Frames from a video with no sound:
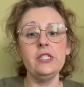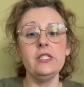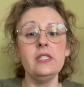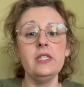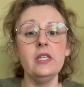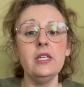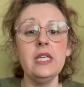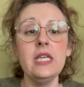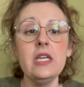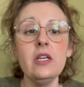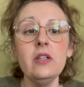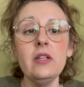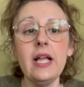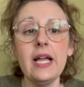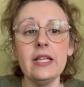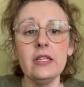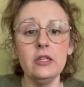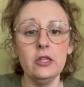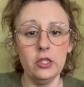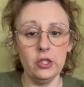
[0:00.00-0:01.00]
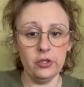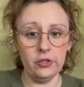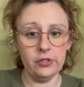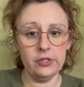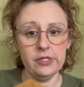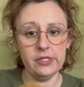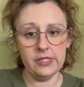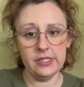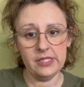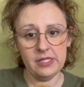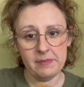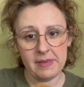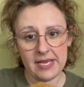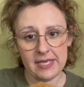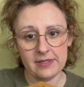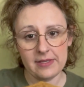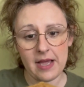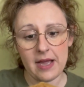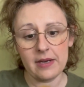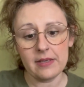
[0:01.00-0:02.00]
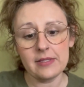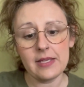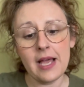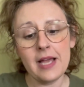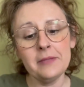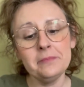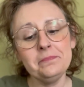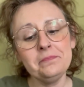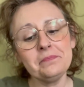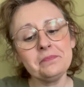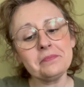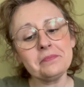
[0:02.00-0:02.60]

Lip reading: the heel I learned to make socks on.